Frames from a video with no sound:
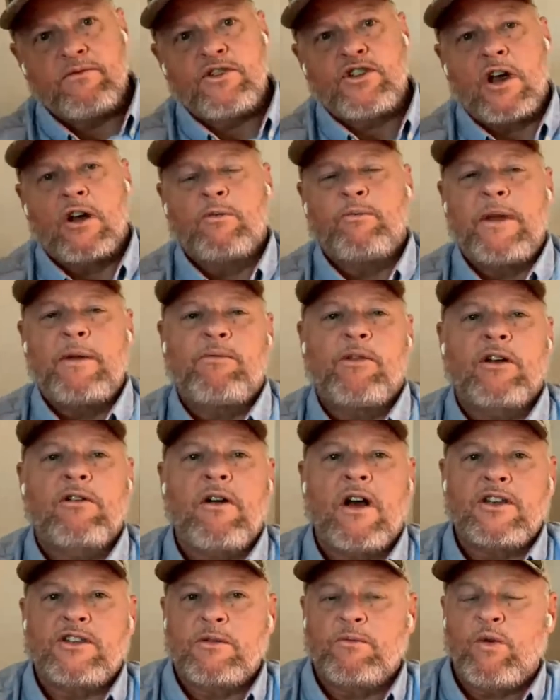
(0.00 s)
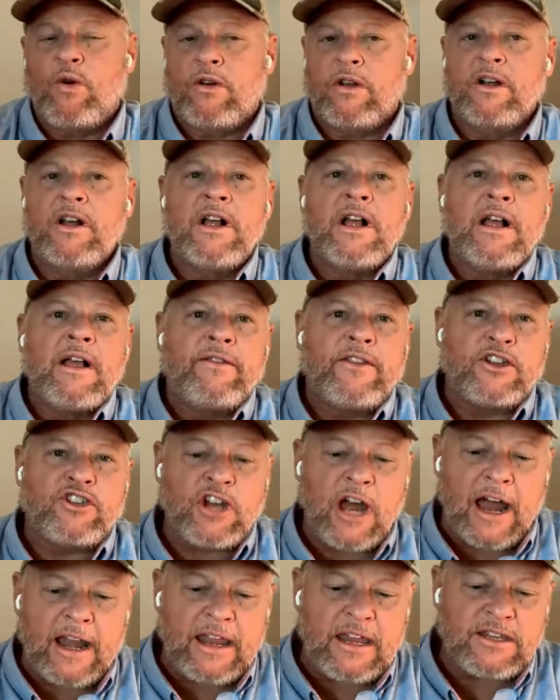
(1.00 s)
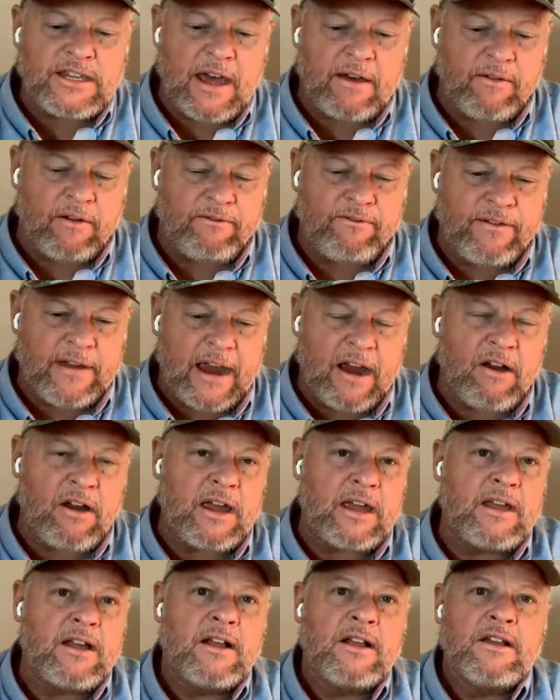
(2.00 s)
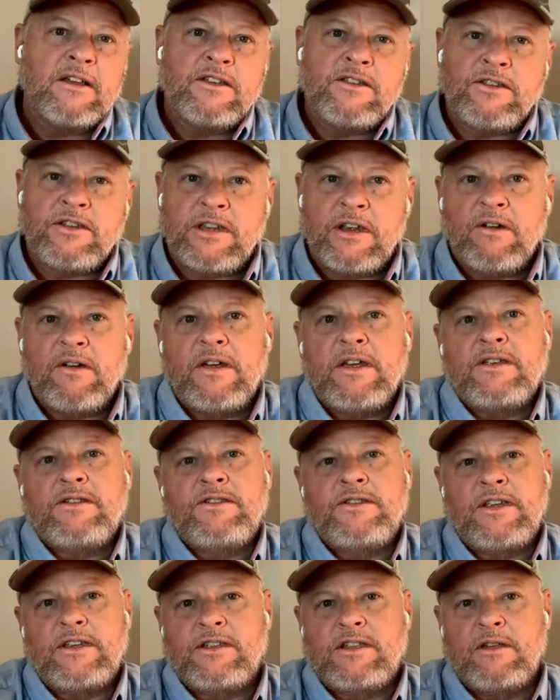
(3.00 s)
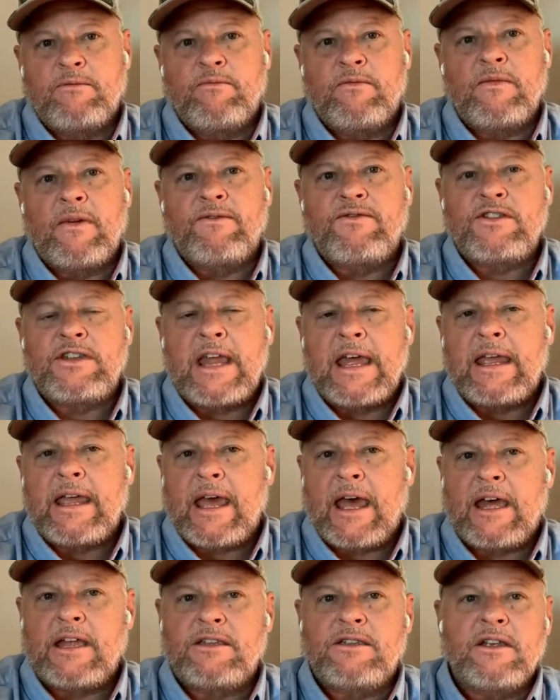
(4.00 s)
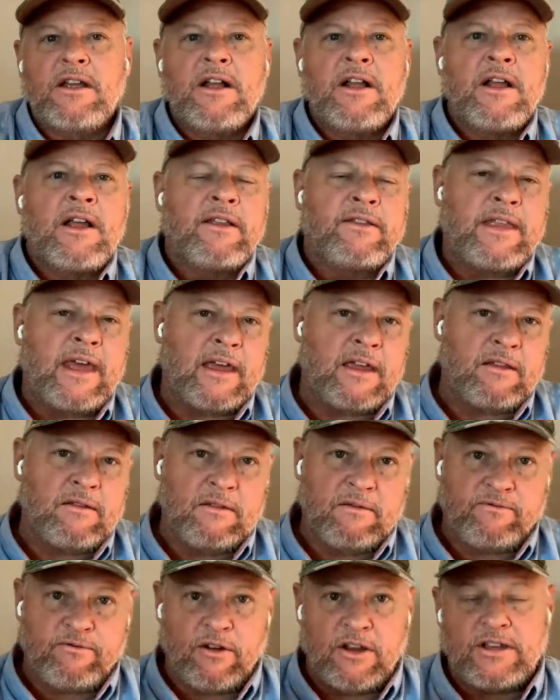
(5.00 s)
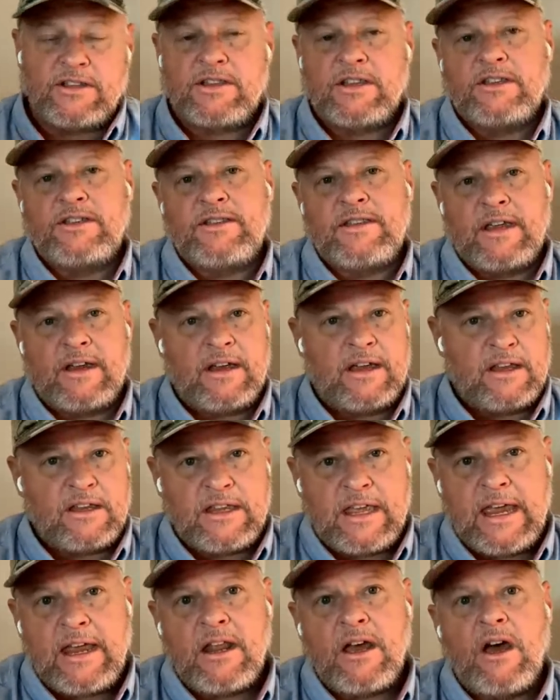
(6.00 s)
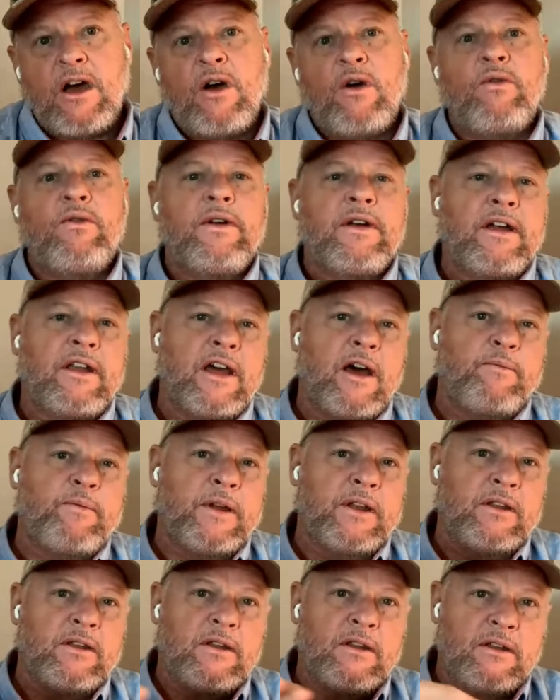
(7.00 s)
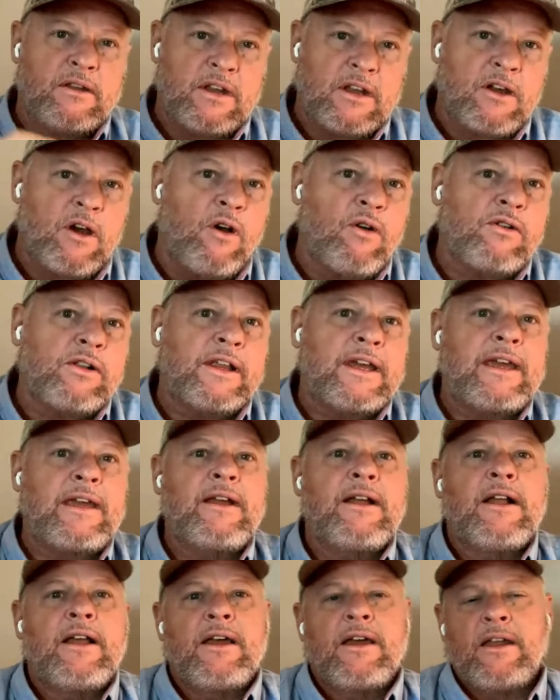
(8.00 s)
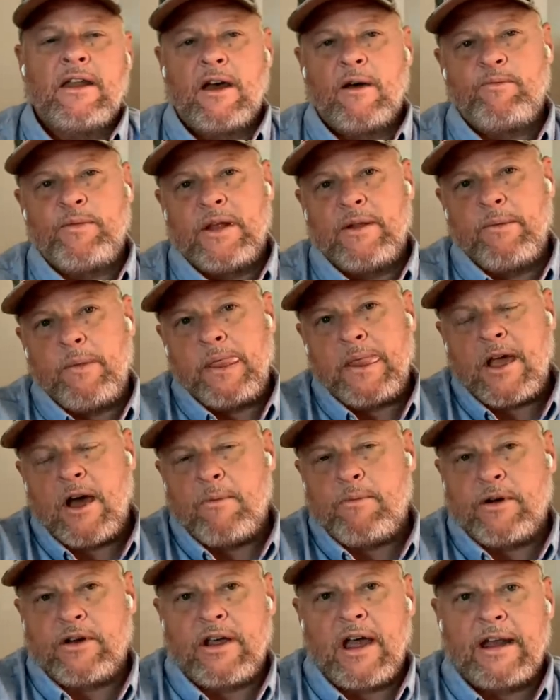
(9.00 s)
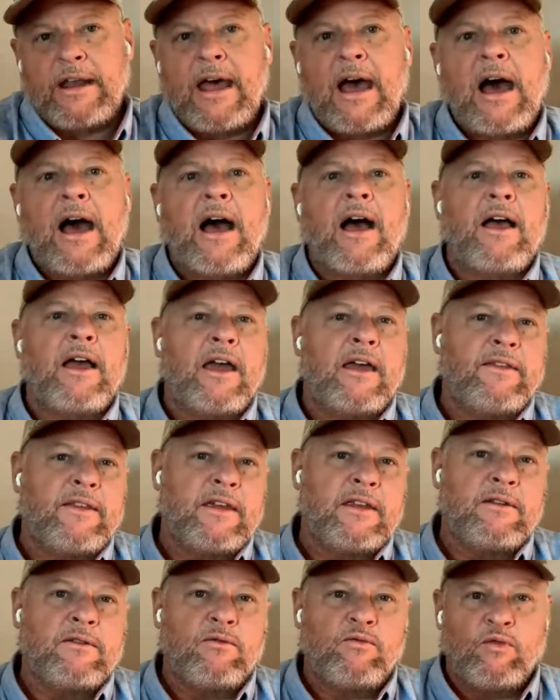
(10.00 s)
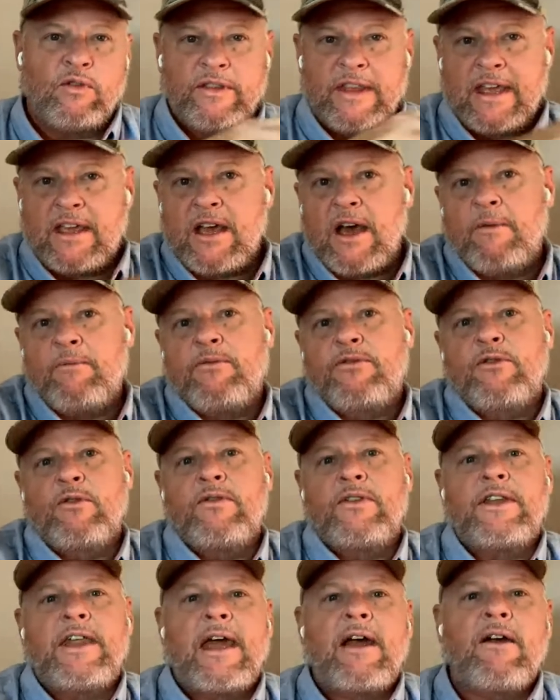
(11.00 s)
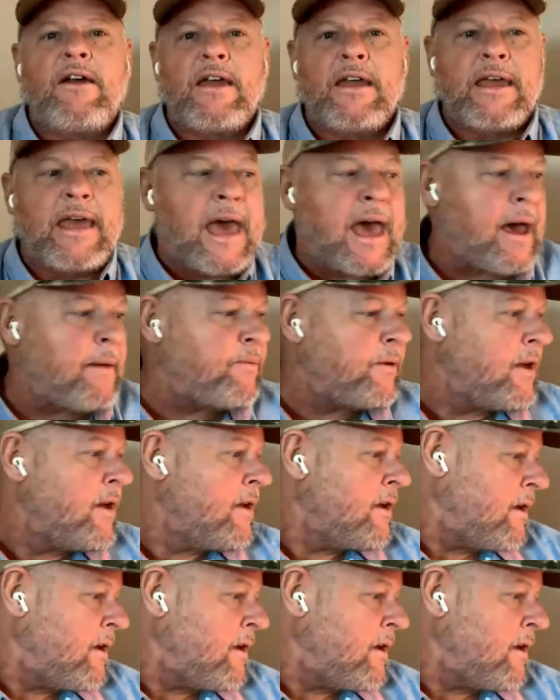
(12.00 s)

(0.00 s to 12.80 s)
shuttle people across the border. The Chinese have a very serious system of snakeheads. They, for instance, the, in Quito and up in Nicocli and up in Copargana, and then when they come through the Darien Gap,